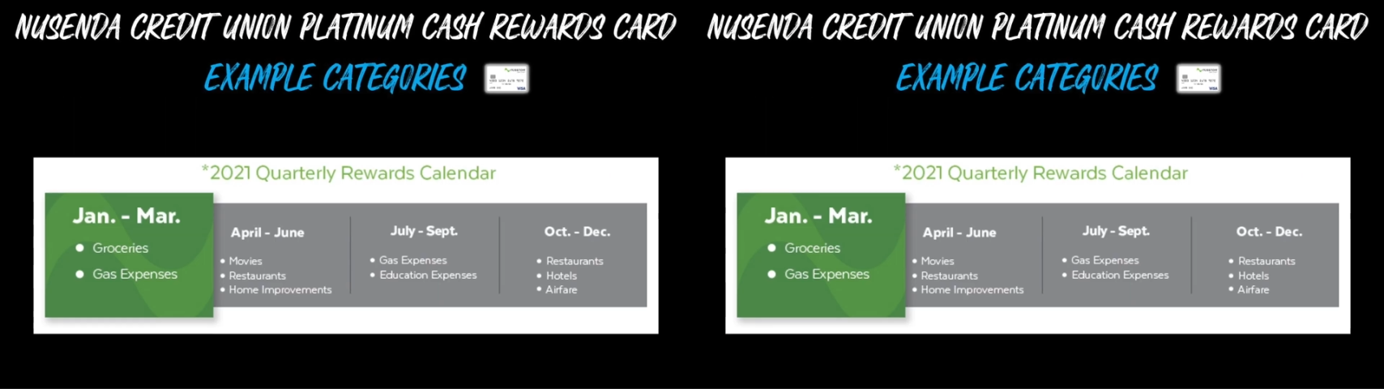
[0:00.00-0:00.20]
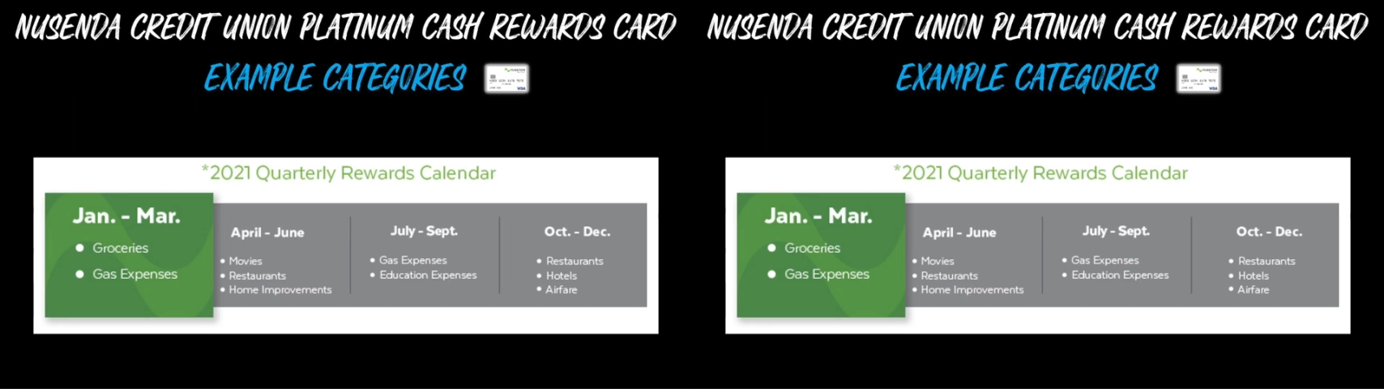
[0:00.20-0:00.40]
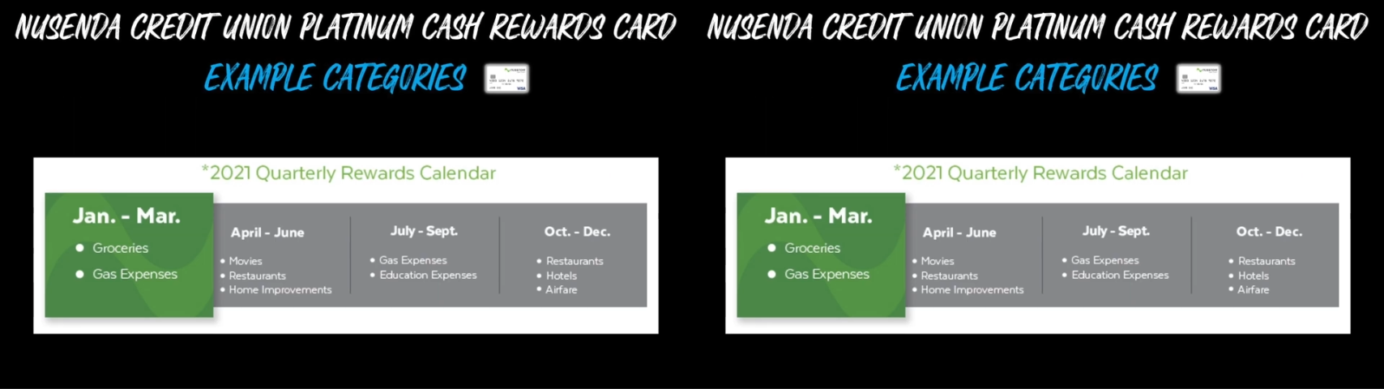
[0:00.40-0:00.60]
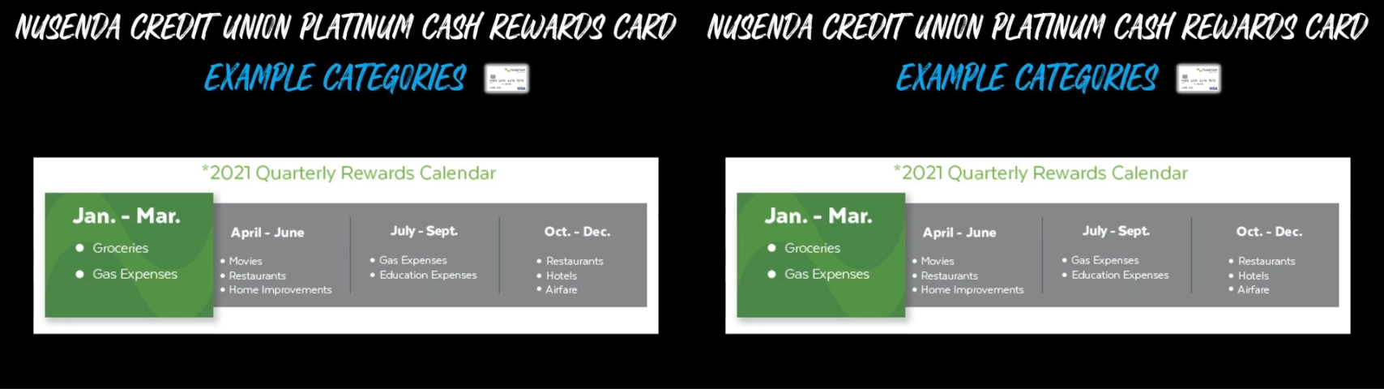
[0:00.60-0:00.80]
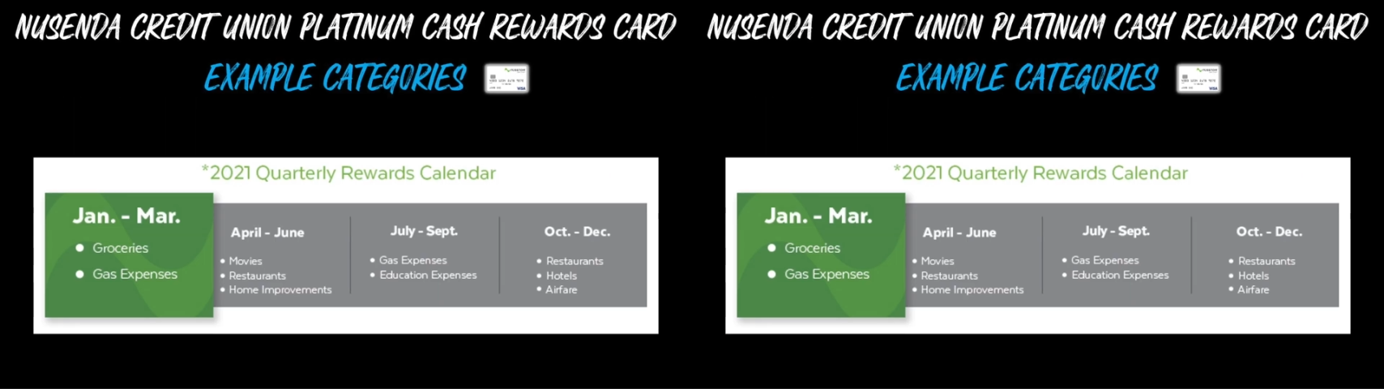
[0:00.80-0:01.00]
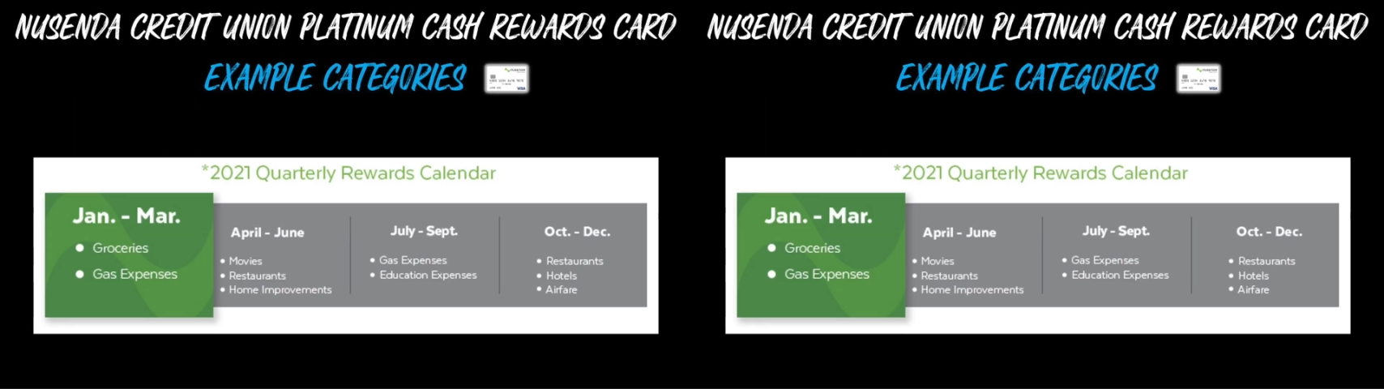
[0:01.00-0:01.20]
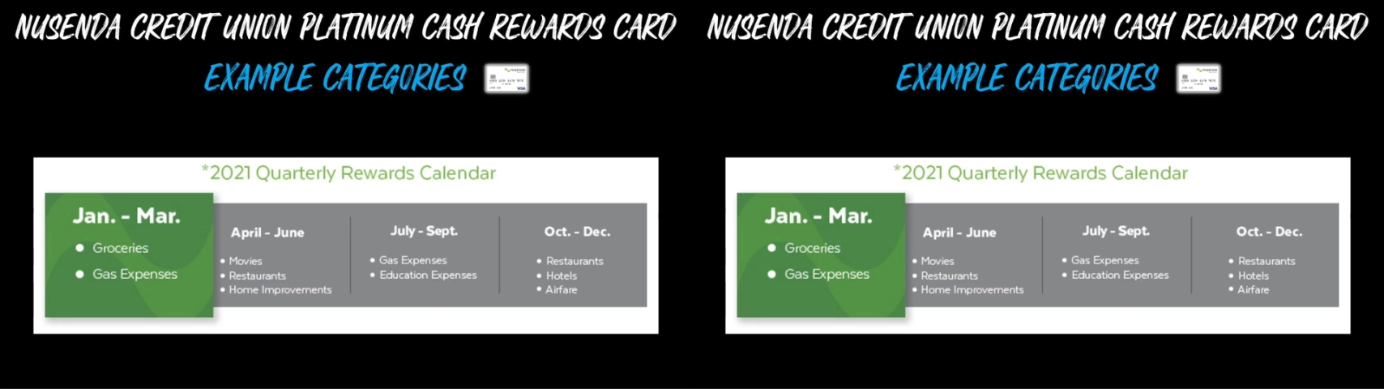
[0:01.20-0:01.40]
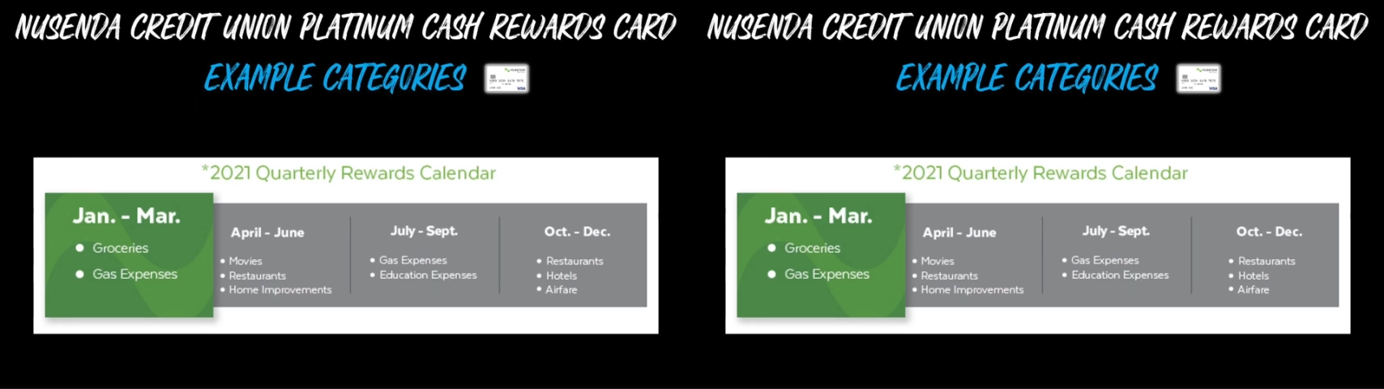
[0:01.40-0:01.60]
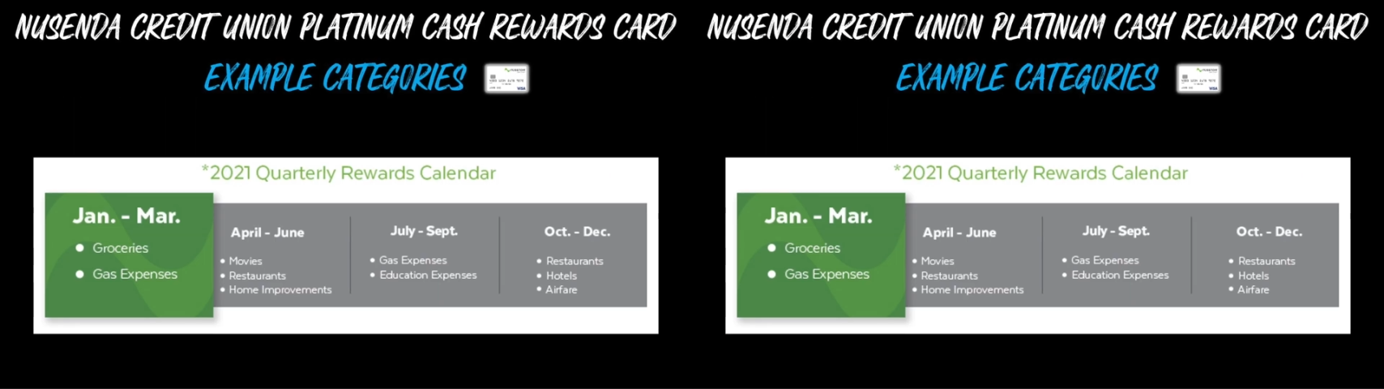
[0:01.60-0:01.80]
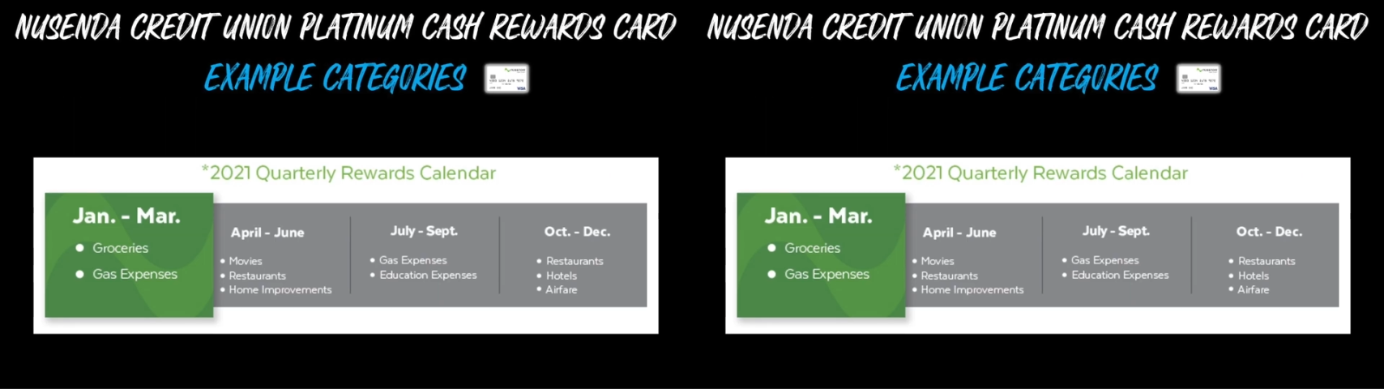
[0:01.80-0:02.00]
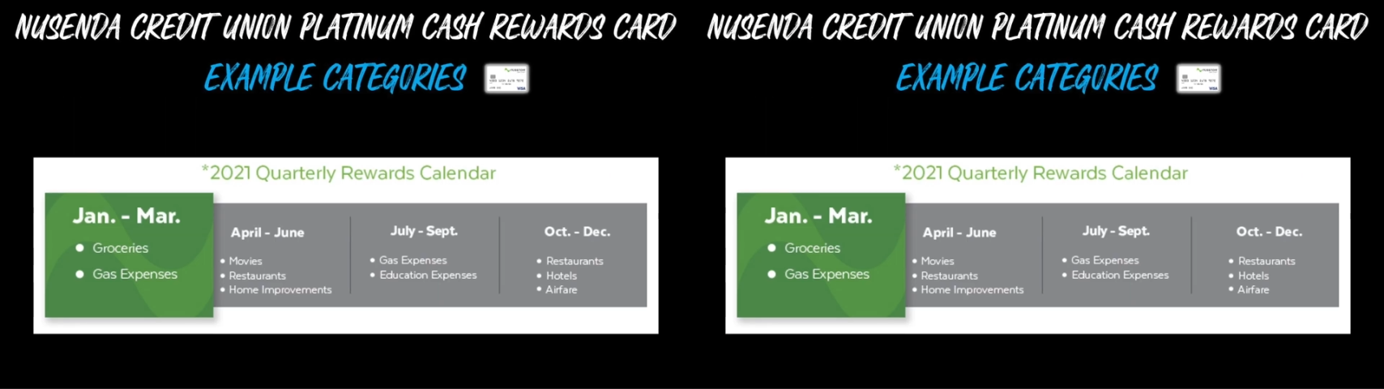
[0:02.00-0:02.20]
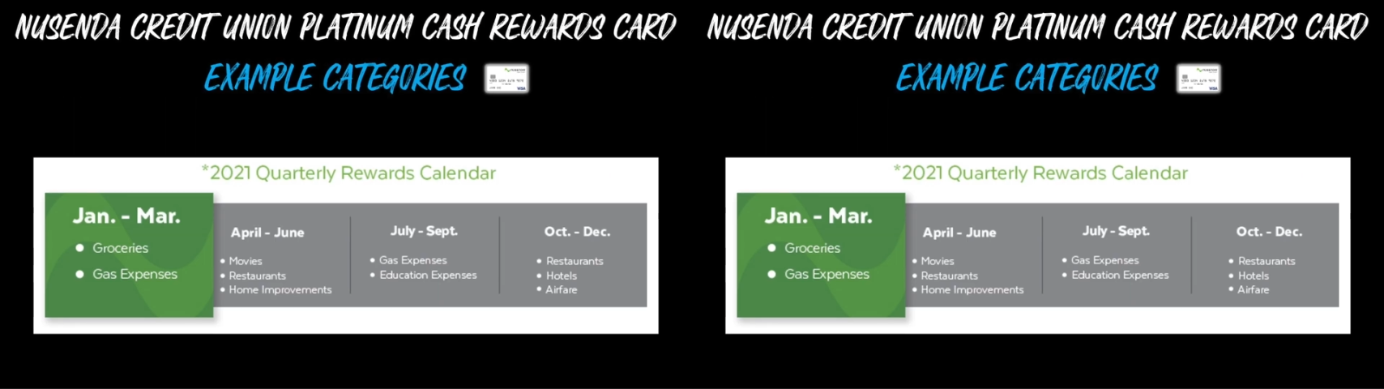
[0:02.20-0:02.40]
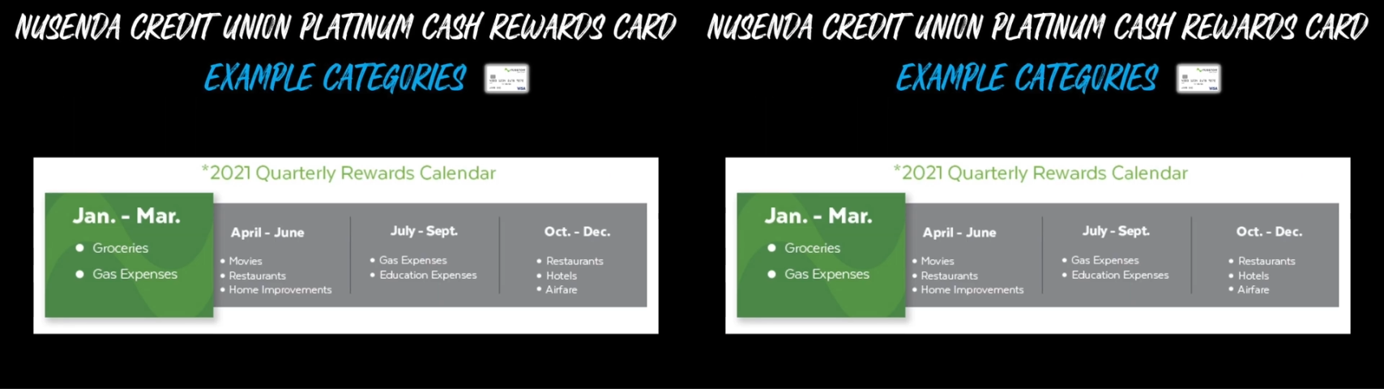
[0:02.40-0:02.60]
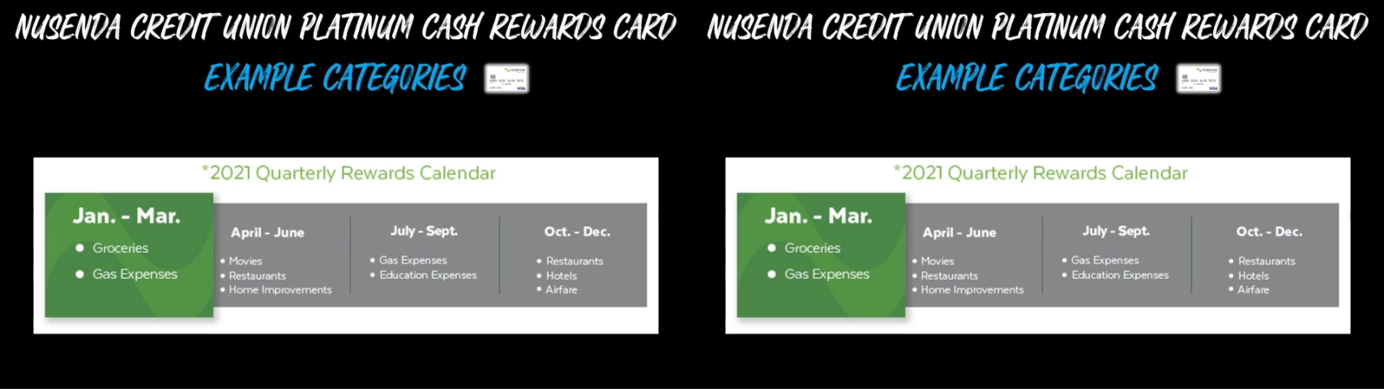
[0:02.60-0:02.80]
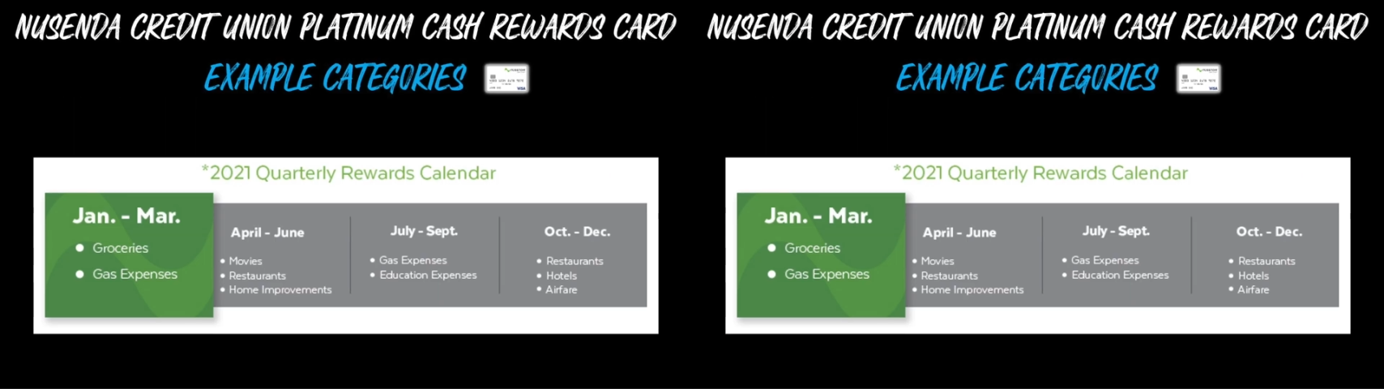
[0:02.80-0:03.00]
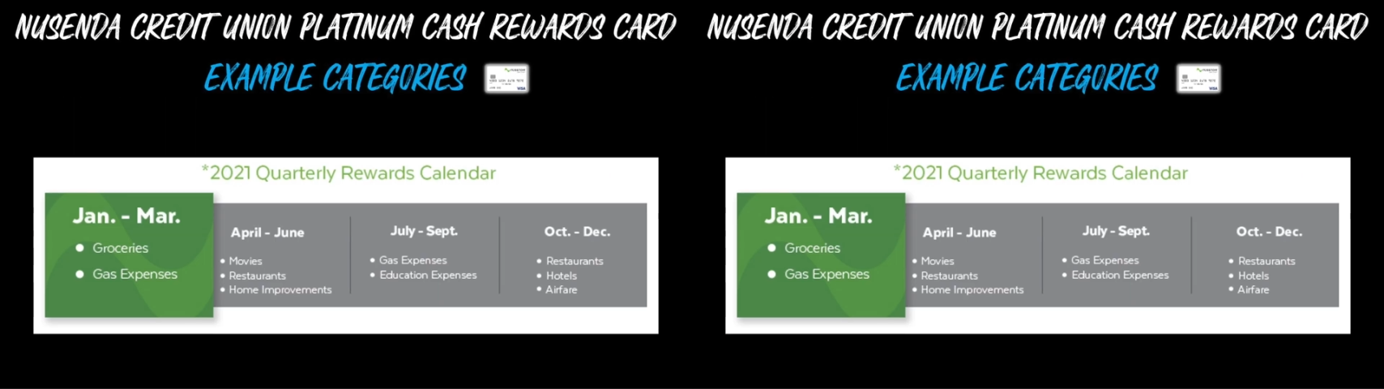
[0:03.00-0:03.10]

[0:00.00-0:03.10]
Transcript: [unreadable: no face in view]